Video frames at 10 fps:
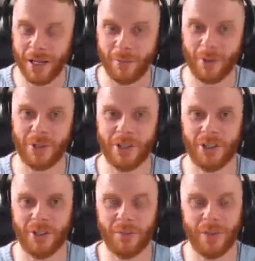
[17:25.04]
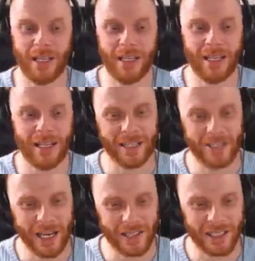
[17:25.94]
but you should be
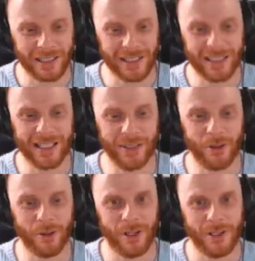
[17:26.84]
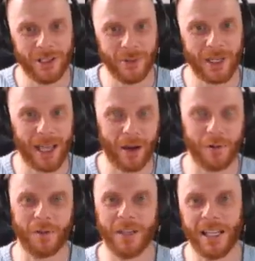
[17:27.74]
changing the deal to account
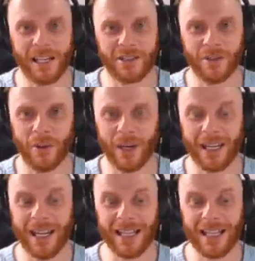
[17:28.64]
for the extra work.